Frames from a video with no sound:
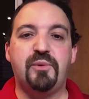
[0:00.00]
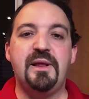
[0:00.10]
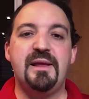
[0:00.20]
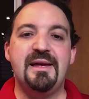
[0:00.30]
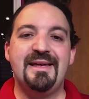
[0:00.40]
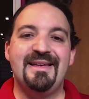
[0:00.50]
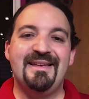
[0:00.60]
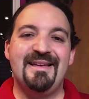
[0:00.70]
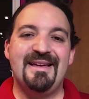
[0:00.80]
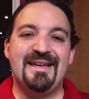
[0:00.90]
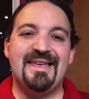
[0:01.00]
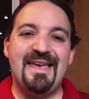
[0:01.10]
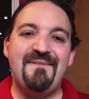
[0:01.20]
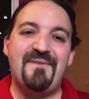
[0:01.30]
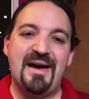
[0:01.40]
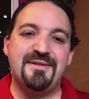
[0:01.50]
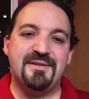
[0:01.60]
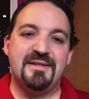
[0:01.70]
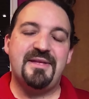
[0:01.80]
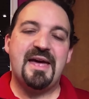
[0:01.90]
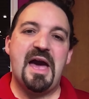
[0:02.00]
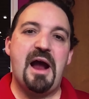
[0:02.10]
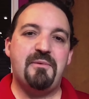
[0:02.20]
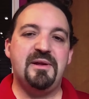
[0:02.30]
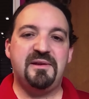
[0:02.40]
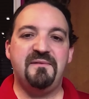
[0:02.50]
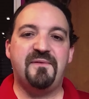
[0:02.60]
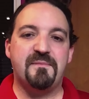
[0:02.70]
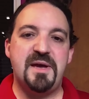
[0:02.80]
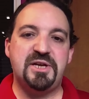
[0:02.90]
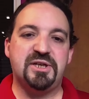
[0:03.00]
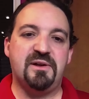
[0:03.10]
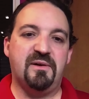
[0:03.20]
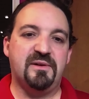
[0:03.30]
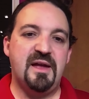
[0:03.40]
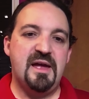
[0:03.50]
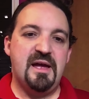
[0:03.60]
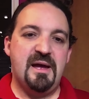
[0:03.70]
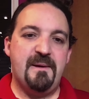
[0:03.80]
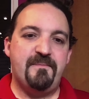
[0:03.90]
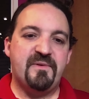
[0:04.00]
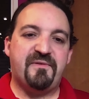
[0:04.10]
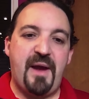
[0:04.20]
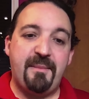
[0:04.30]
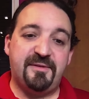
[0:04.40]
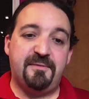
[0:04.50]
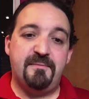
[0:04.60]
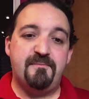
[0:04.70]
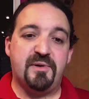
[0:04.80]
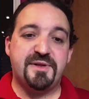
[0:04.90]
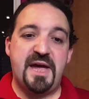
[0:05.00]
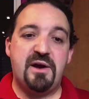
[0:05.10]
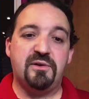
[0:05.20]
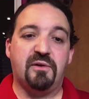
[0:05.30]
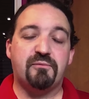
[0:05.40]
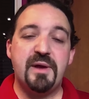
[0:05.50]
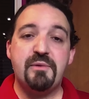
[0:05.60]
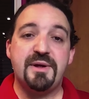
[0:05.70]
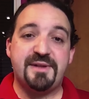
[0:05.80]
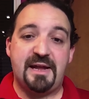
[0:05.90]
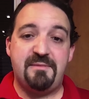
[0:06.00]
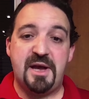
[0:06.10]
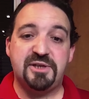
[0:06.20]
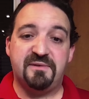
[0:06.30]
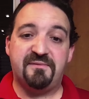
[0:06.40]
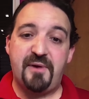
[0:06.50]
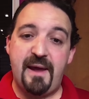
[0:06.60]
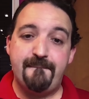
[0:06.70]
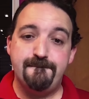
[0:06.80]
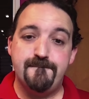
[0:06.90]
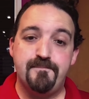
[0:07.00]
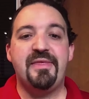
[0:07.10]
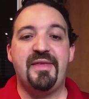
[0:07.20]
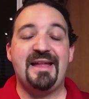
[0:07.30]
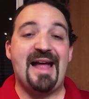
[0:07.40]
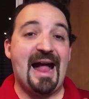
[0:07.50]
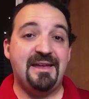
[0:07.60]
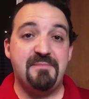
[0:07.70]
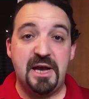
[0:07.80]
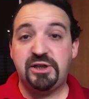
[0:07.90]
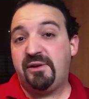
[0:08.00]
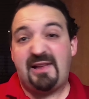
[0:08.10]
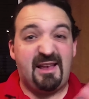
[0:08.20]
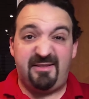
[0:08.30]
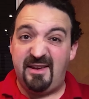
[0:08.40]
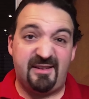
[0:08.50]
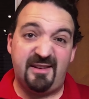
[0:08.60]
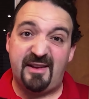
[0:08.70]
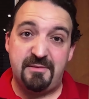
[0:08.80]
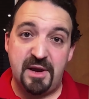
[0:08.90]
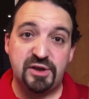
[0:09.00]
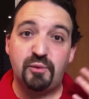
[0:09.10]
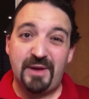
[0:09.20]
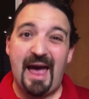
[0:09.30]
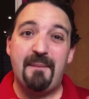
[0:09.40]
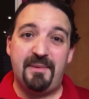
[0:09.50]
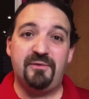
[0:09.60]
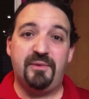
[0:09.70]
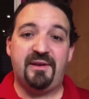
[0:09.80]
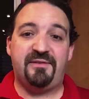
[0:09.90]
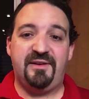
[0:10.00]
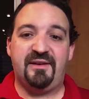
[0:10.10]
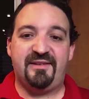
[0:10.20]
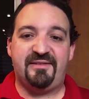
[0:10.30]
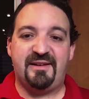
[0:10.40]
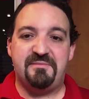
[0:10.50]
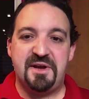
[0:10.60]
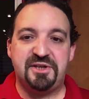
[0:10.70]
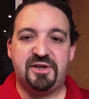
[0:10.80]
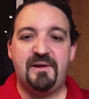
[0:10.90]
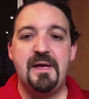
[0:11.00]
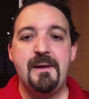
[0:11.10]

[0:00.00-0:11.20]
will give us the current information on frames per second on requestAnimationFrame, then animation like CSS animation, what happens with the CSS animation,